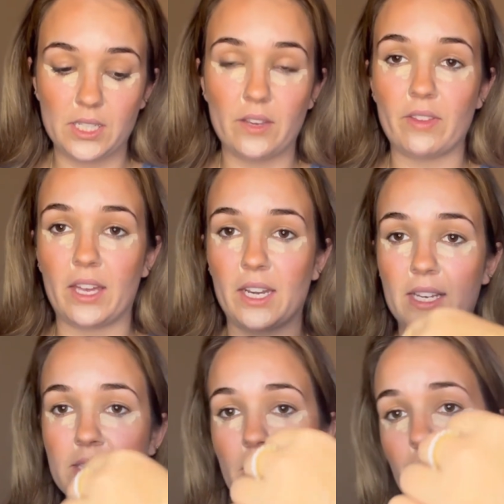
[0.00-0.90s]
to give that
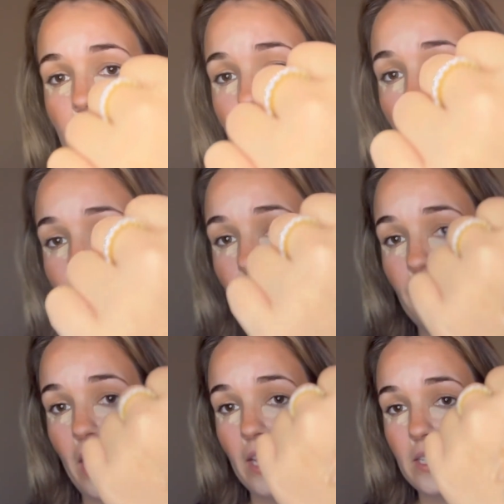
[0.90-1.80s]
nice thin
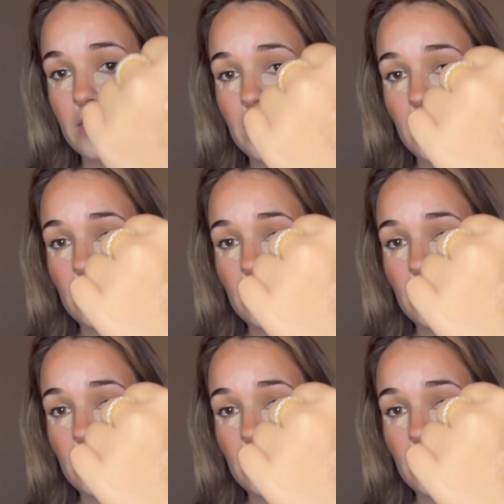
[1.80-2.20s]
effect.